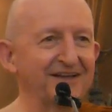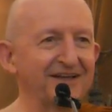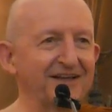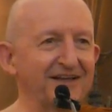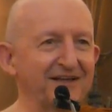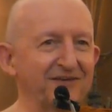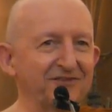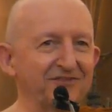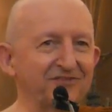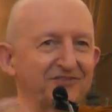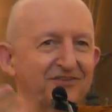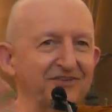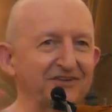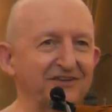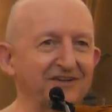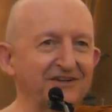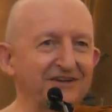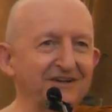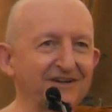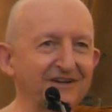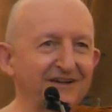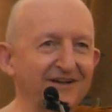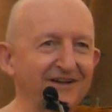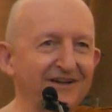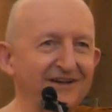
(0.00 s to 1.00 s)
you'll sit in
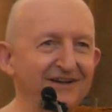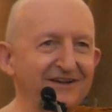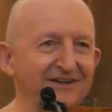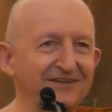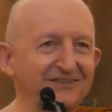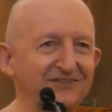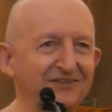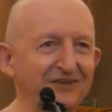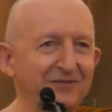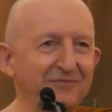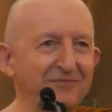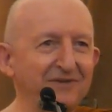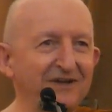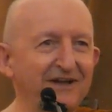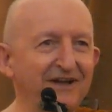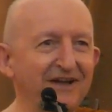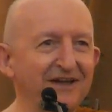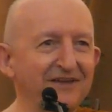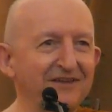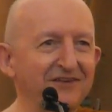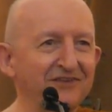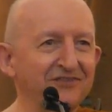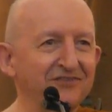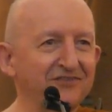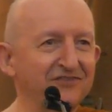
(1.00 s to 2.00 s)
an assembly
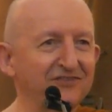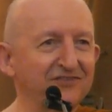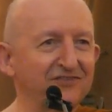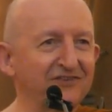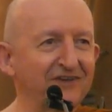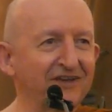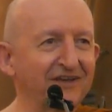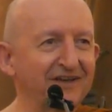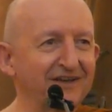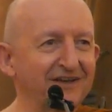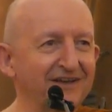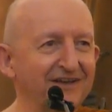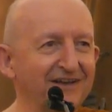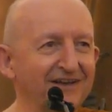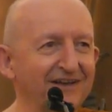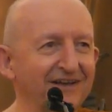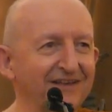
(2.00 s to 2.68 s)
like this and say,